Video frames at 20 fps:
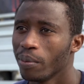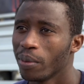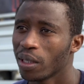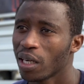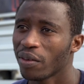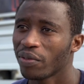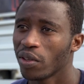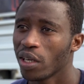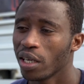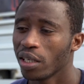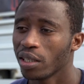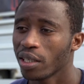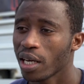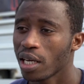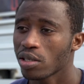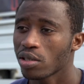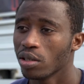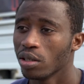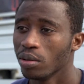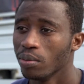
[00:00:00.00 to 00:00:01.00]
but after
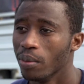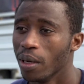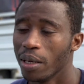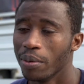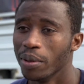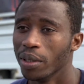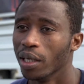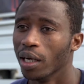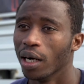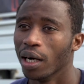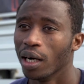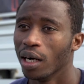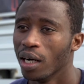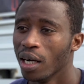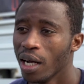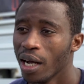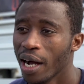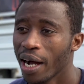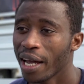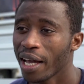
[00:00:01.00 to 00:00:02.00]
education, maybe uh,
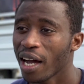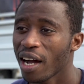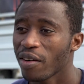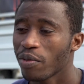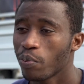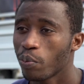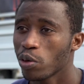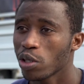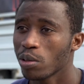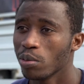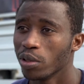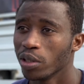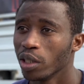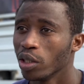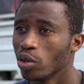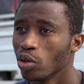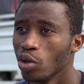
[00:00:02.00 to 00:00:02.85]
I have possibility